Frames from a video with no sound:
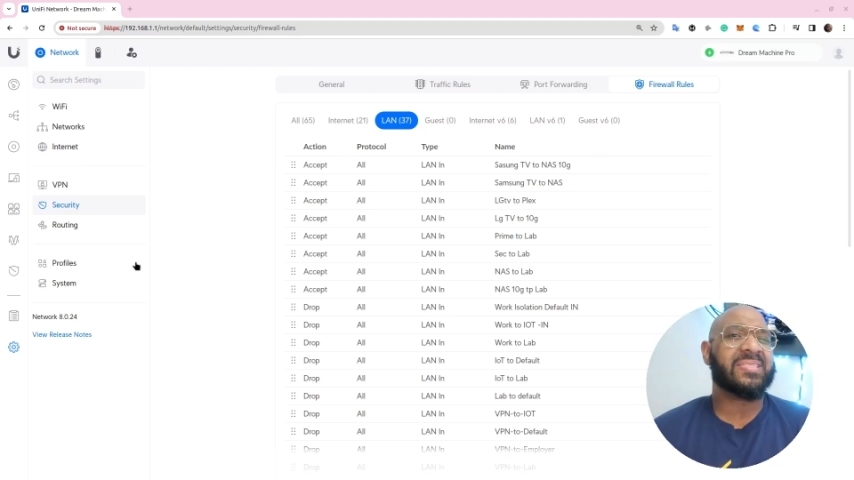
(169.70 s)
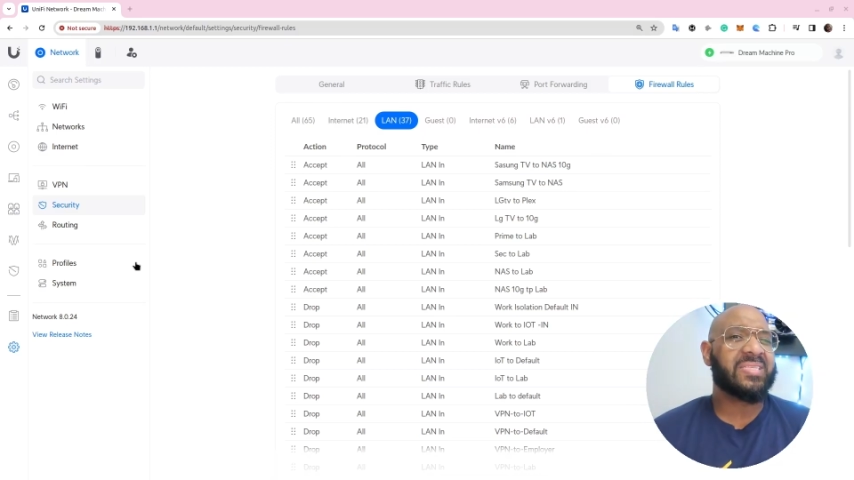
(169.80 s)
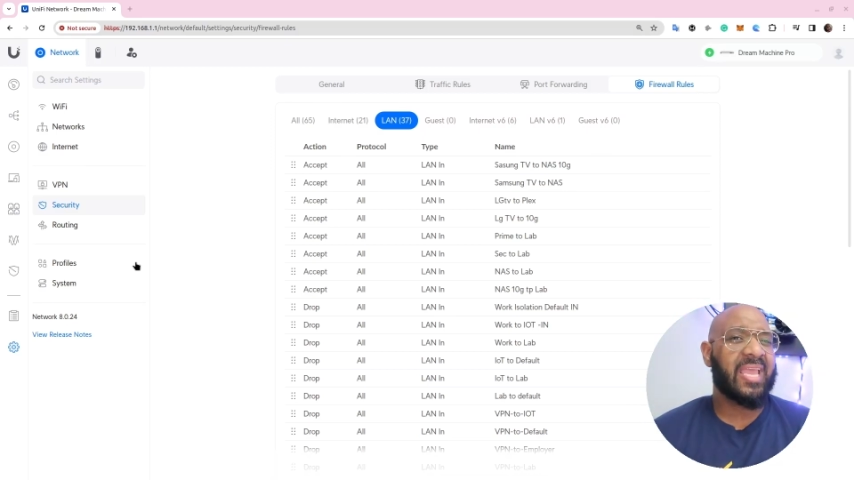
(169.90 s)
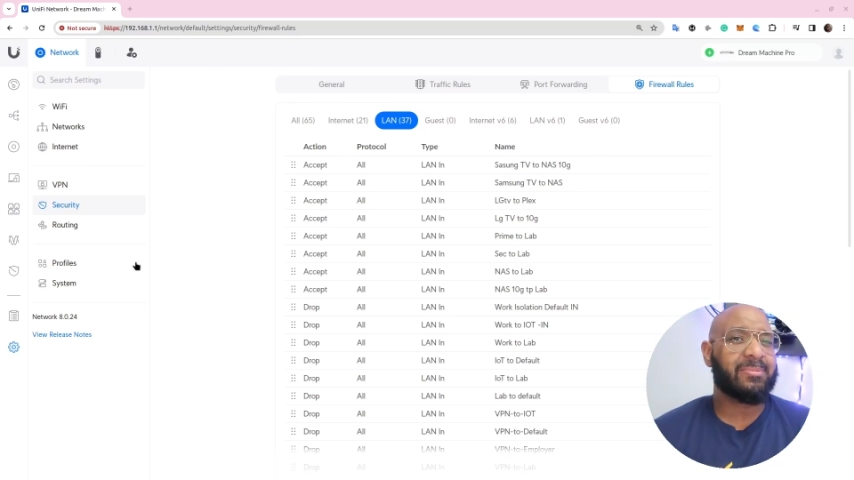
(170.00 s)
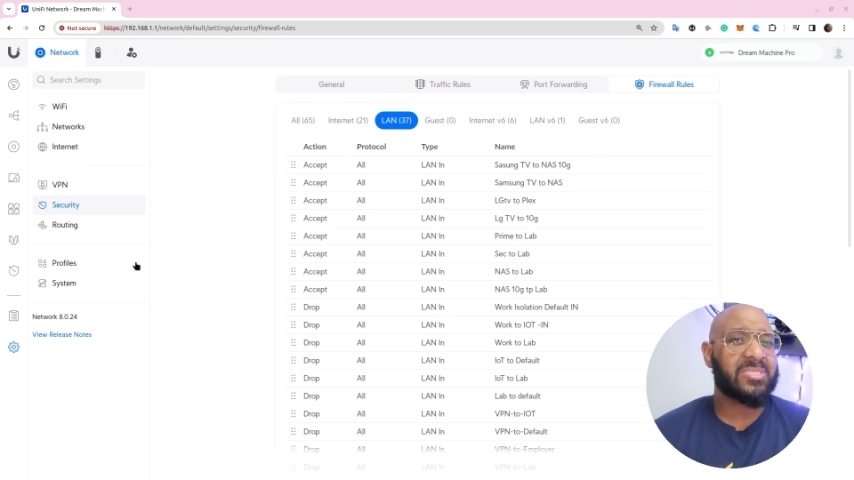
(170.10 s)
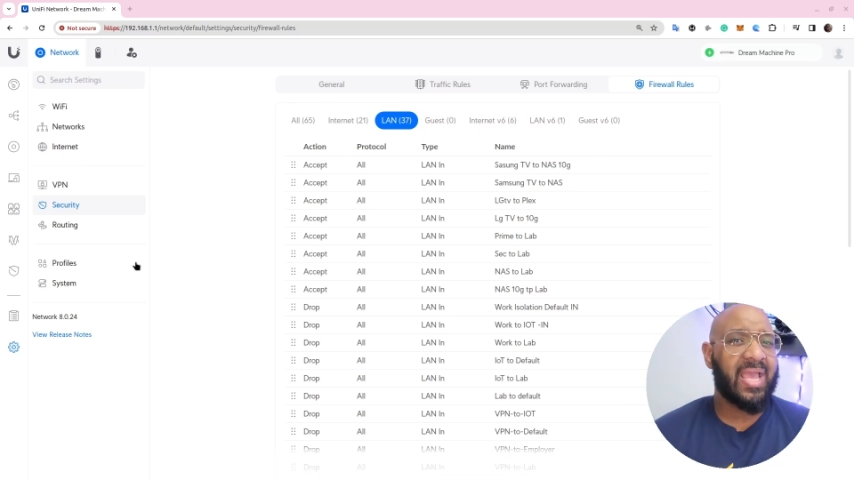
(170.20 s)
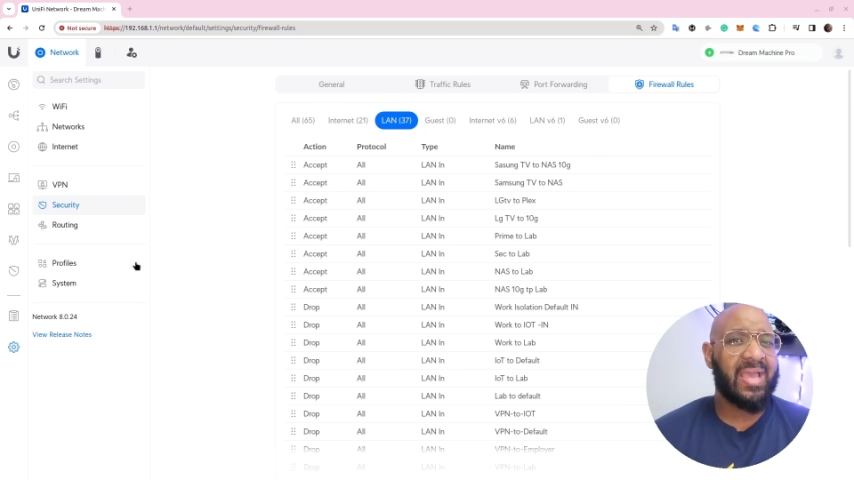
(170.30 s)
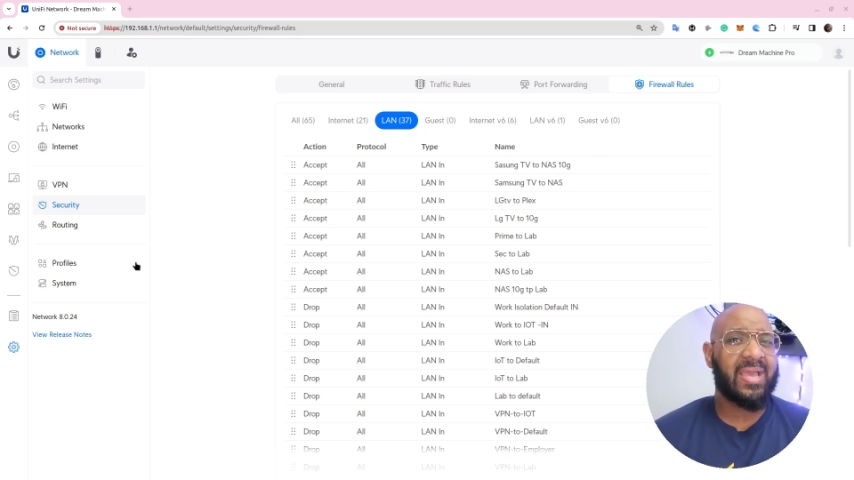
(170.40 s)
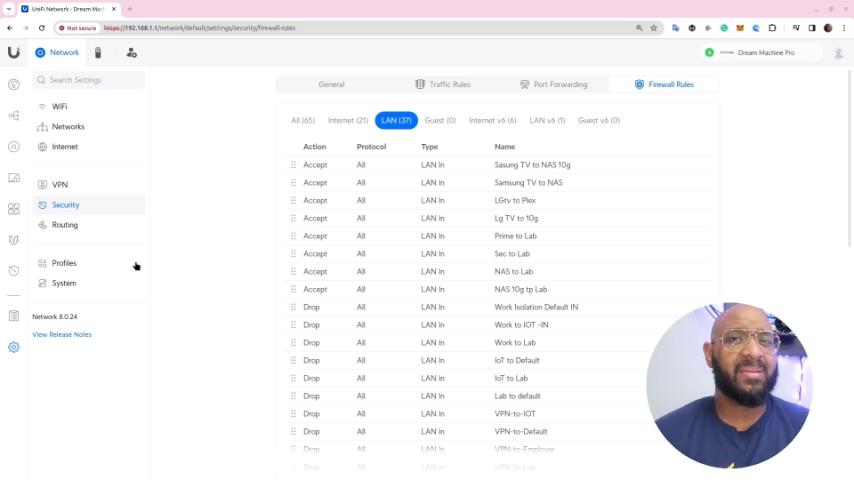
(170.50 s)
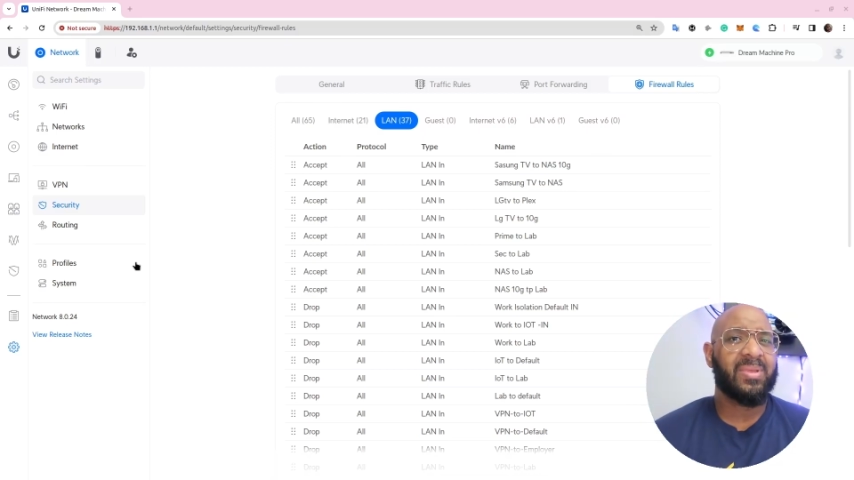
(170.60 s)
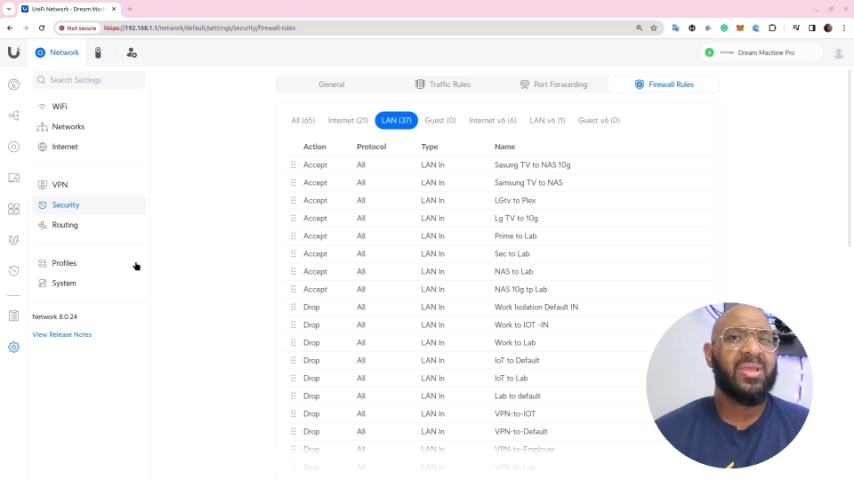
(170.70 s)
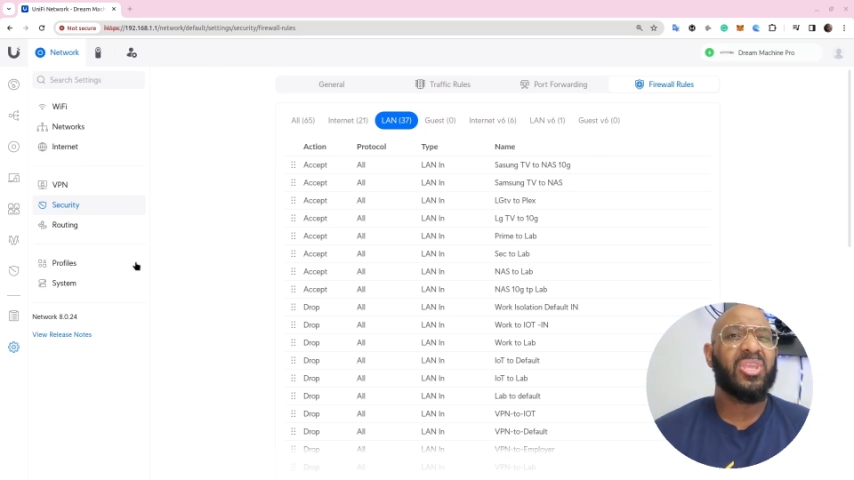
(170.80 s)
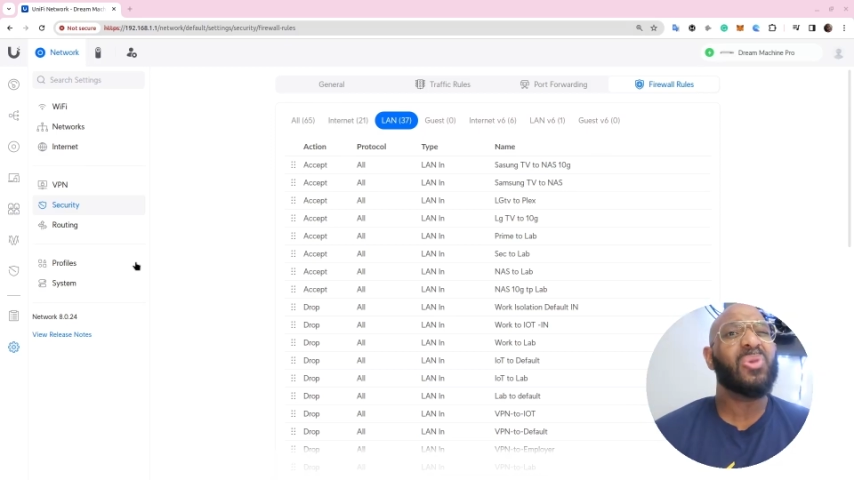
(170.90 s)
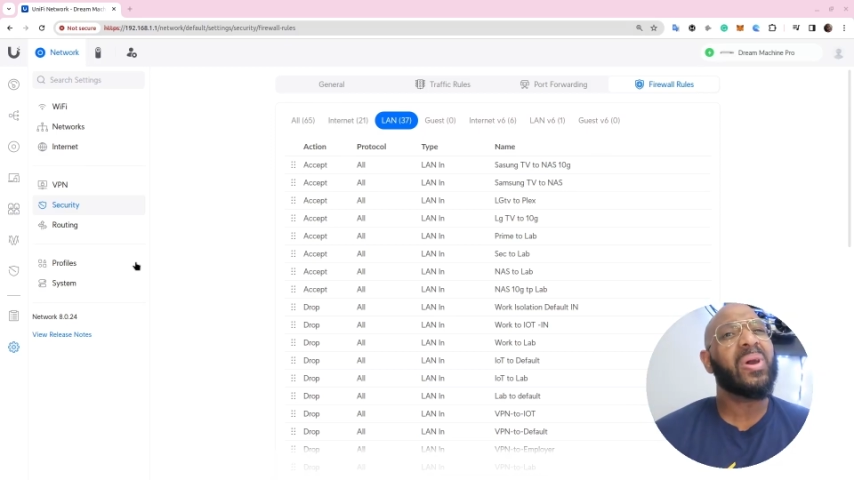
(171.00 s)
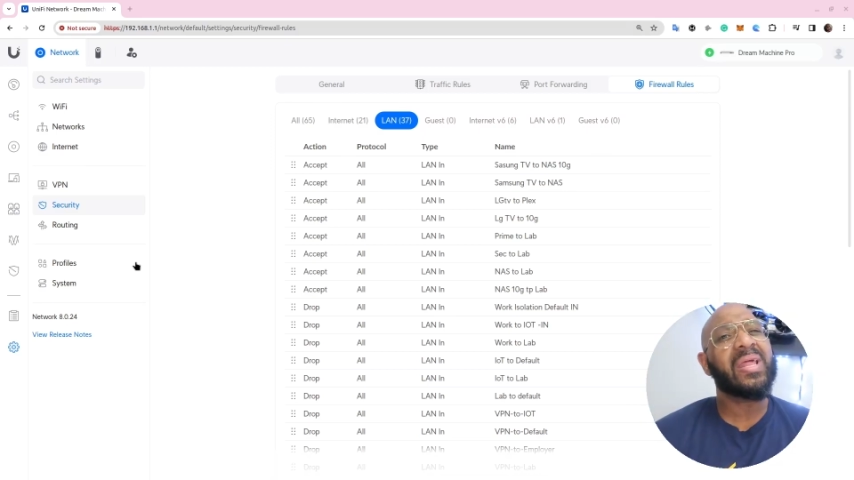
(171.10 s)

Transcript: At the same time,